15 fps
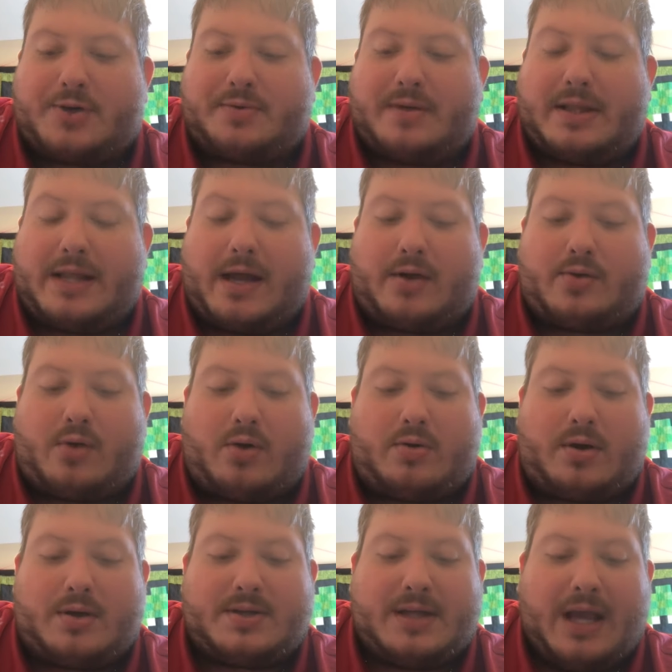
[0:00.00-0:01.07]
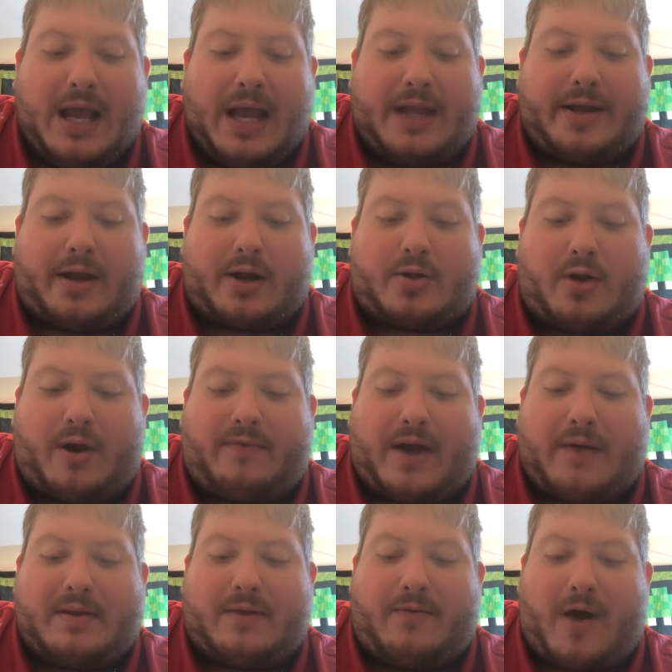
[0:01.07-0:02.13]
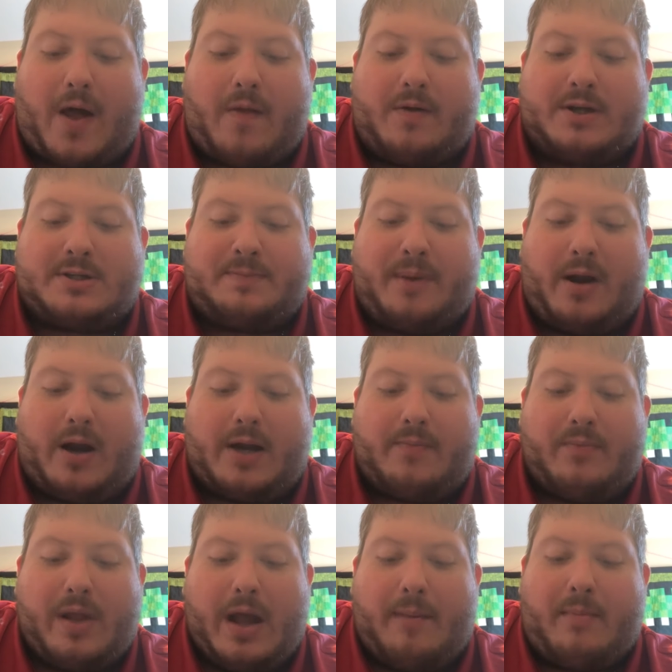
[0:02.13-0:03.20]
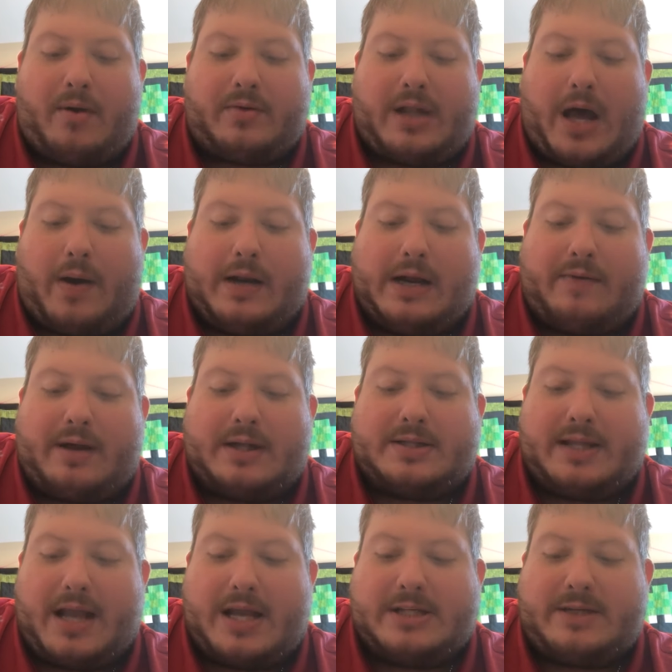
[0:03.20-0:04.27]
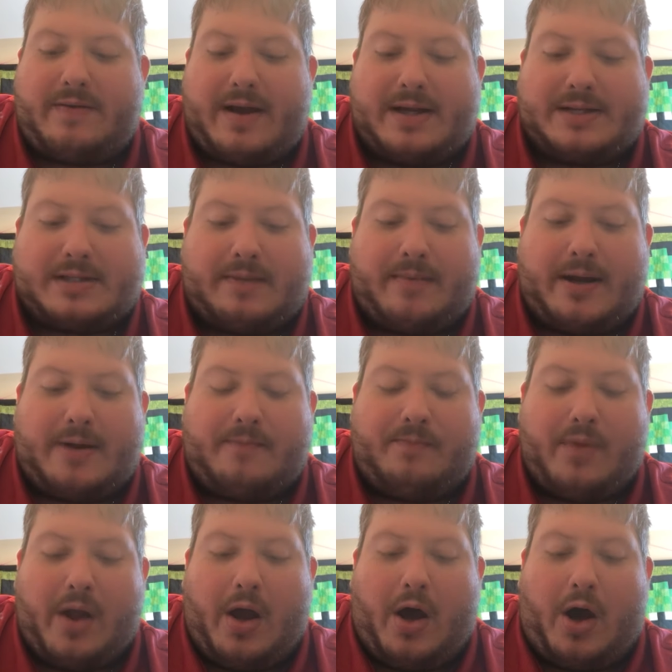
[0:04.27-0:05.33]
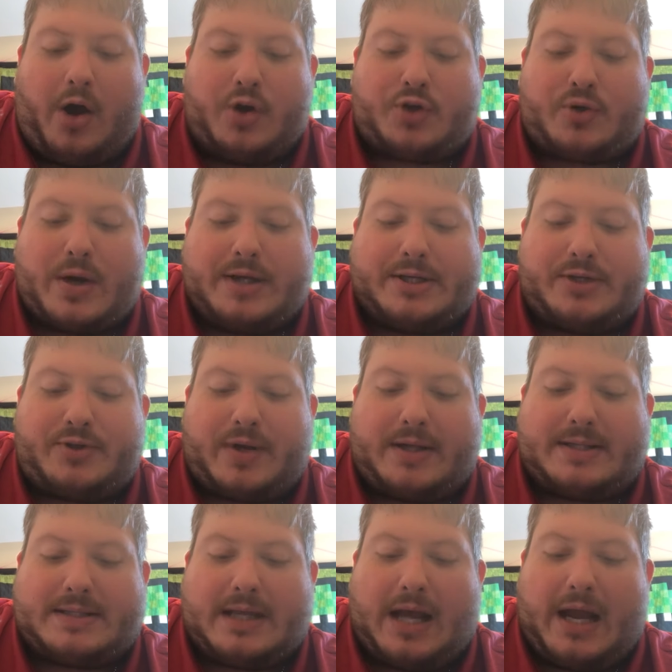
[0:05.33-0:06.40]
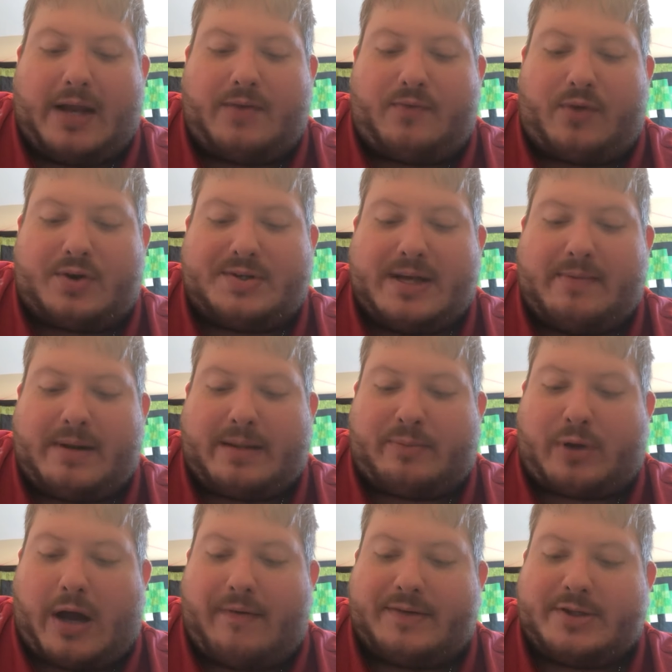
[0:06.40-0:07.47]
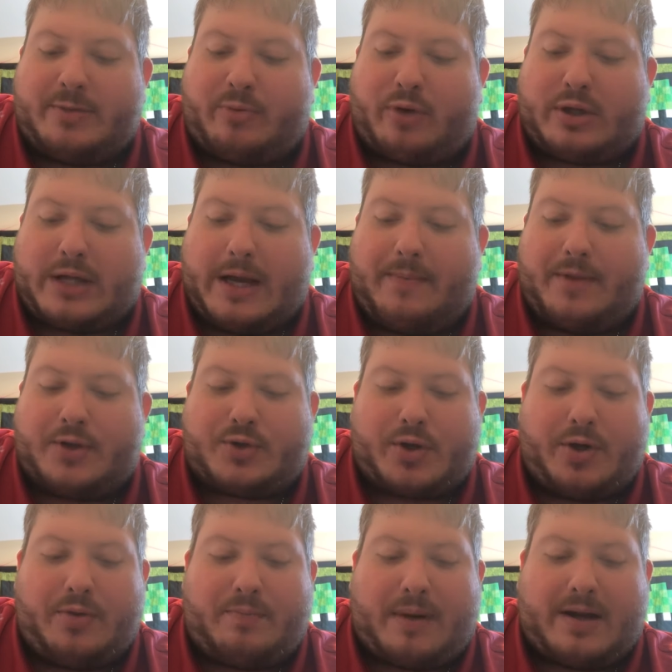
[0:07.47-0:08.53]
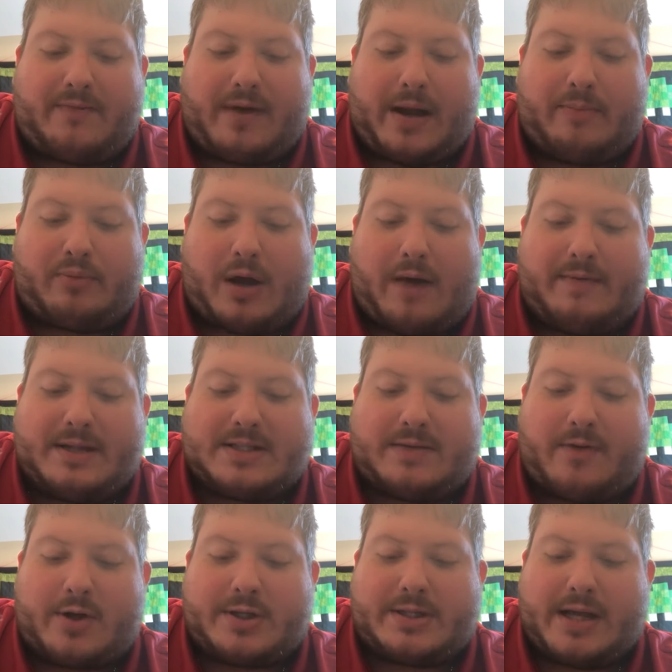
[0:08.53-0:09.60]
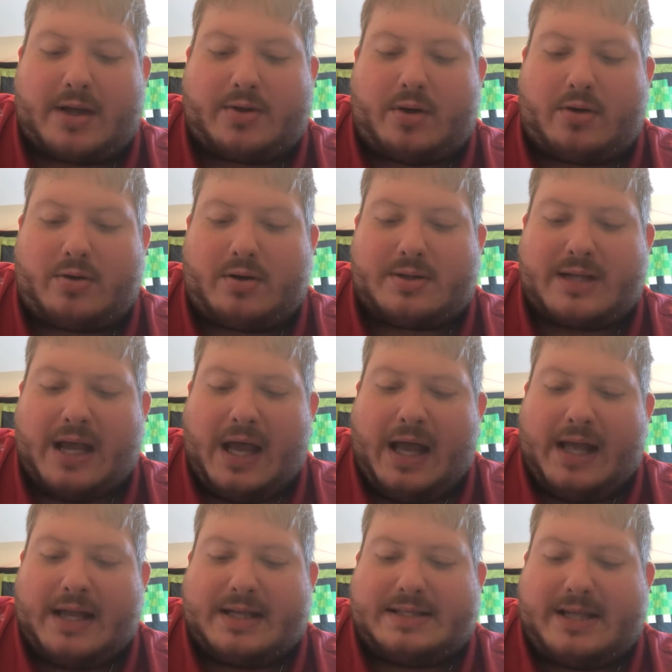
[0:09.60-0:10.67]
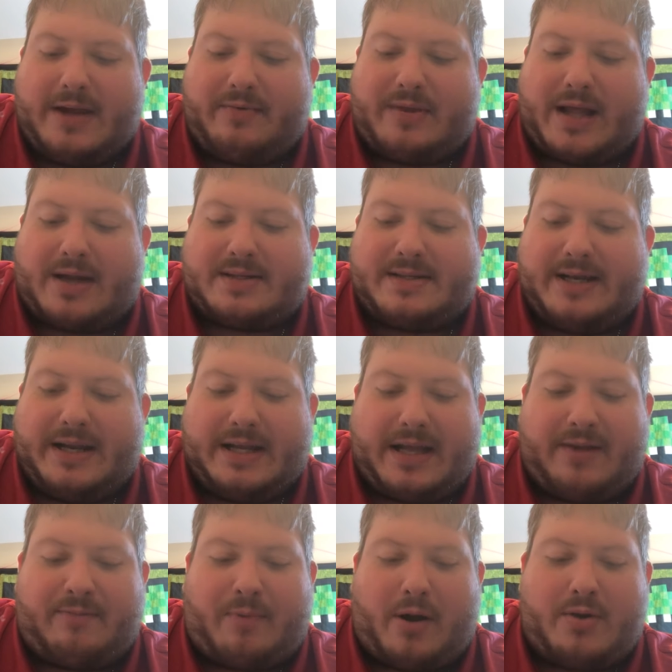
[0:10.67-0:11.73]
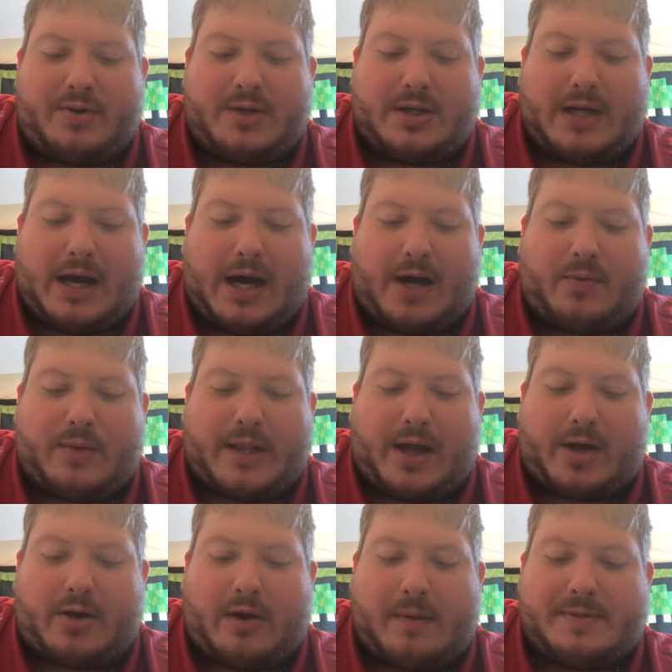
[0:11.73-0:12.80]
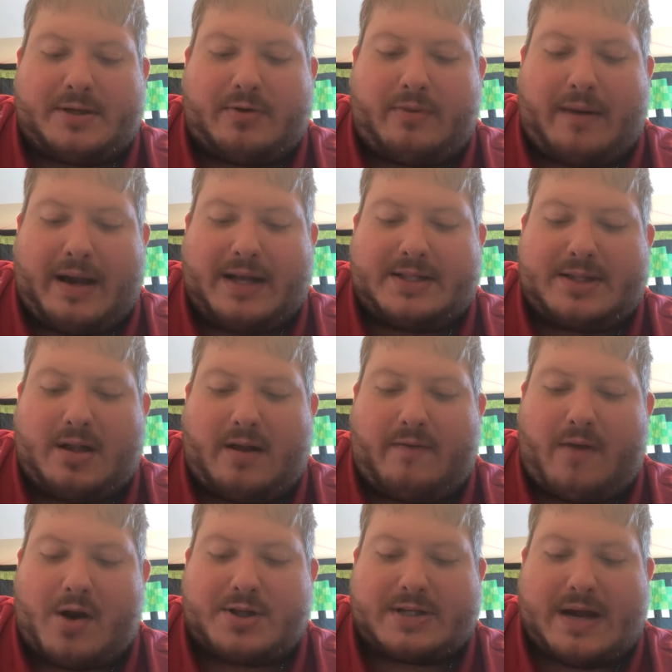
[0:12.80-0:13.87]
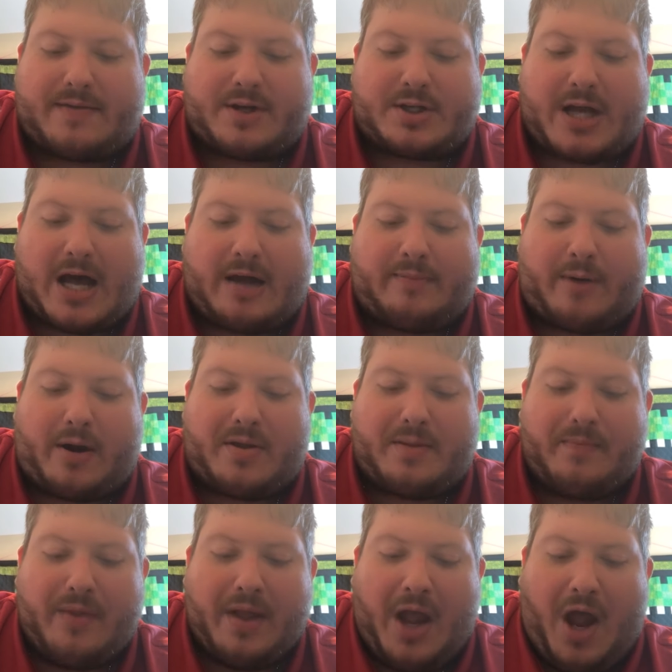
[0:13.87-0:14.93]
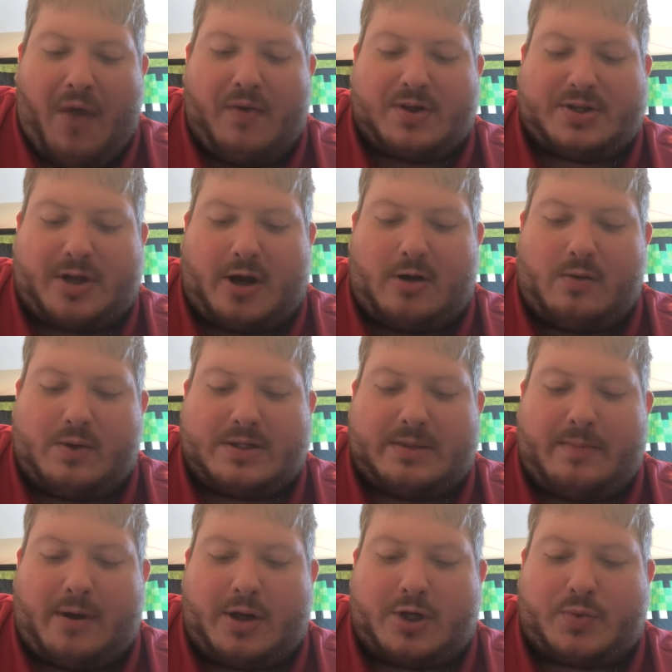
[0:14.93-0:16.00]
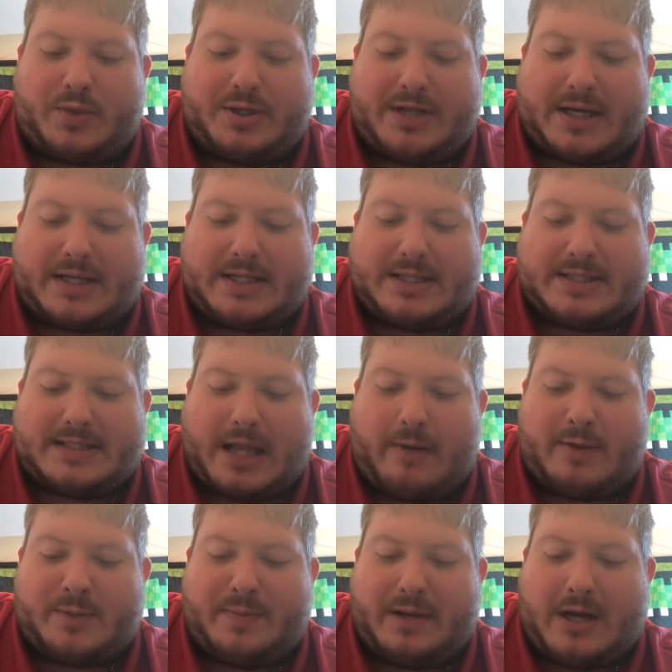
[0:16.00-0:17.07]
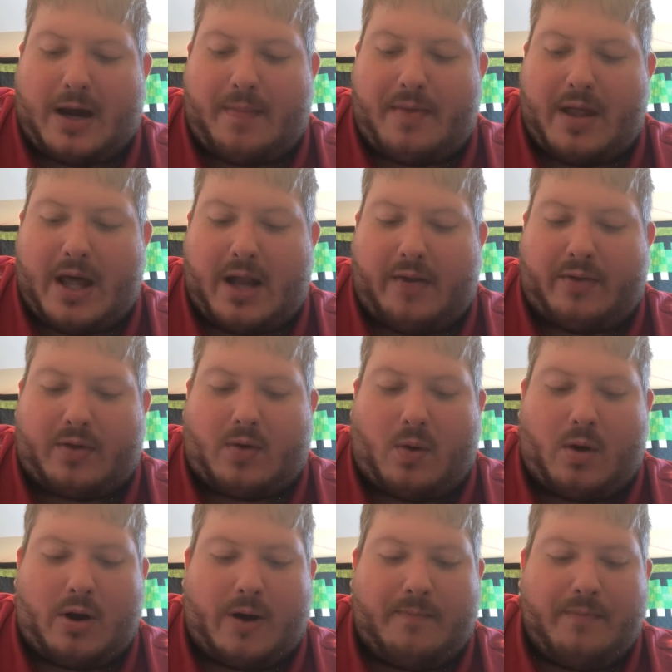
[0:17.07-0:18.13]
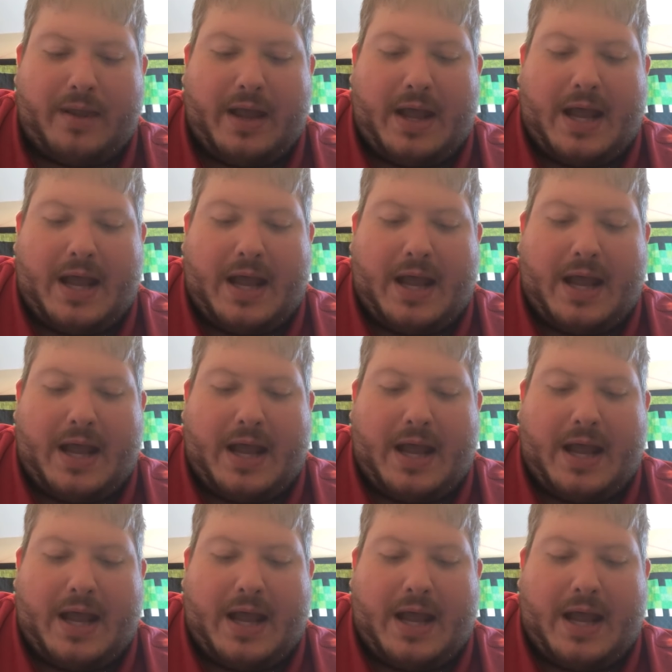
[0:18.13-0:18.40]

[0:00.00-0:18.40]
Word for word: from the Theotokos, yet are glorified with the Father in Spirit, both now and ever and into the ages of ages. Amen. O strange and dread sight, foreseen by the prophets who proclaimed the truth, by divine providence the virgin Theotokos conceived without seed and gave birth to God without corruption, remaining still a virgin after childbirth. The stone which the builders rejected, the same has become the head of the corner.